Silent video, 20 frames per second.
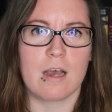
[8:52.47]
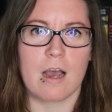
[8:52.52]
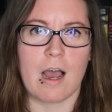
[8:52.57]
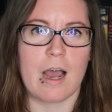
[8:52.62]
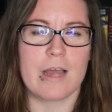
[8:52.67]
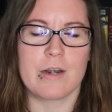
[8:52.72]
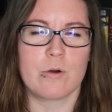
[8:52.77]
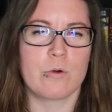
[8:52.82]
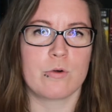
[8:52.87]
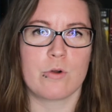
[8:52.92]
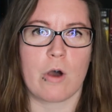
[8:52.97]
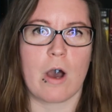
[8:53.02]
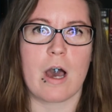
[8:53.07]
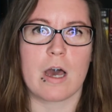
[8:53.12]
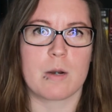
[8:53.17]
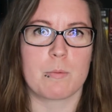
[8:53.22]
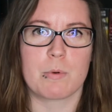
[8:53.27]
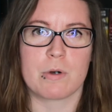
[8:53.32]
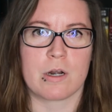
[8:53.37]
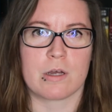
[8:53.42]
I don't know how
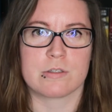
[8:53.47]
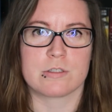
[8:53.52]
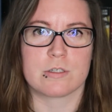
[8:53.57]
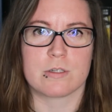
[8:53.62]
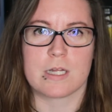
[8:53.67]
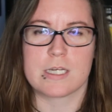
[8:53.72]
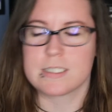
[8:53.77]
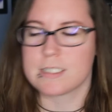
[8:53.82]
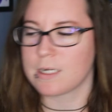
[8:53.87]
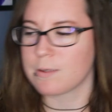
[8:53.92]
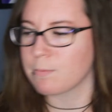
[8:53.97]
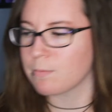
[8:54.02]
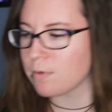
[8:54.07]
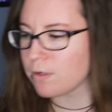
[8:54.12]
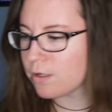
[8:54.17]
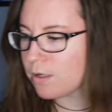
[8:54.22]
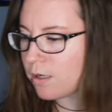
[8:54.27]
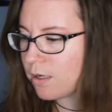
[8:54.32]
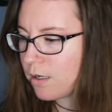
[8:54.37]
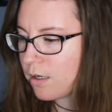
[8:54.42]
to pronounce her last name.
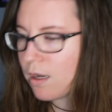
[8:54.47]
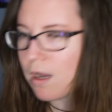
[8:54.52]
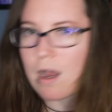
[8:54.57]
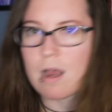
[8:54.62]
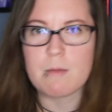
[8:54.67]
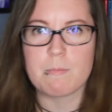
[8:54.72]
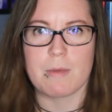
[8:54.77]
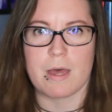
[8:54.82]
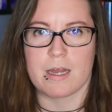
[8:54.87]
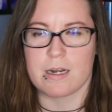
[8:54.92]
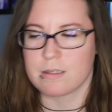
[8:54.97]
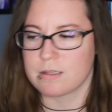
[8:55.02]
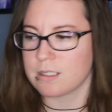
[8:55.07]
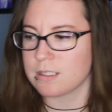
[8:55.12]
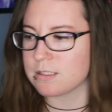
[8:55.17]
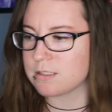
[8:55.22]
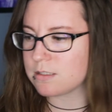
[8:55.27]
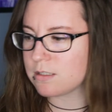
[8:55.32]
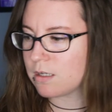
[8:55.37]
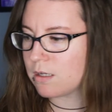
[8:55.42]
I'm bad at
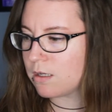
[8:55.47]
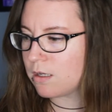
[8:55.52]
this.